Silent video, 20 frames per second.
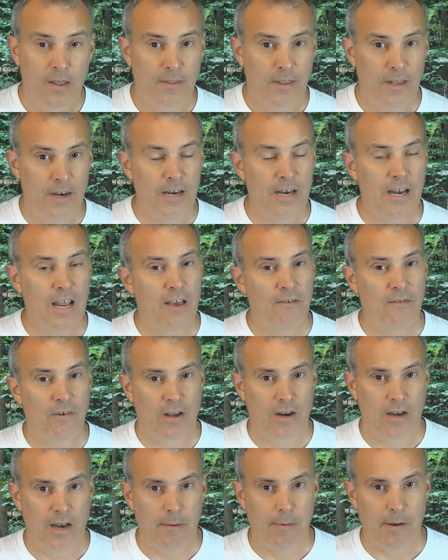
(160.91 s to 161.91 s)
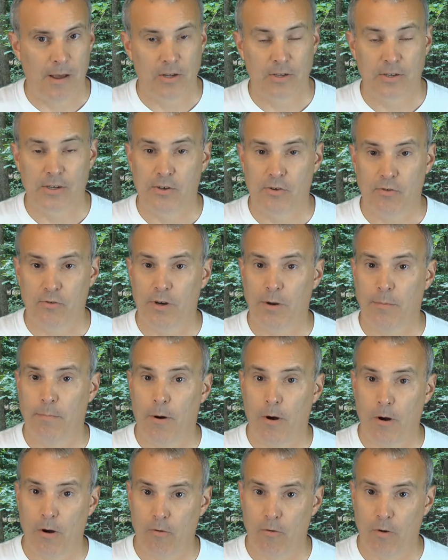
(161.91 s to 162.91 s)
They didn't have a clubhouse because they're in the
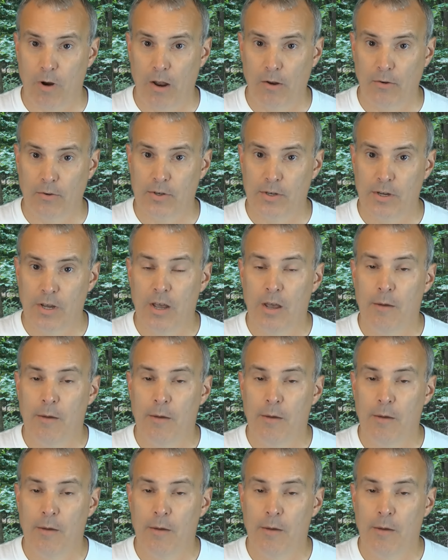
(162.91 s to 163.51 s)
park grounds.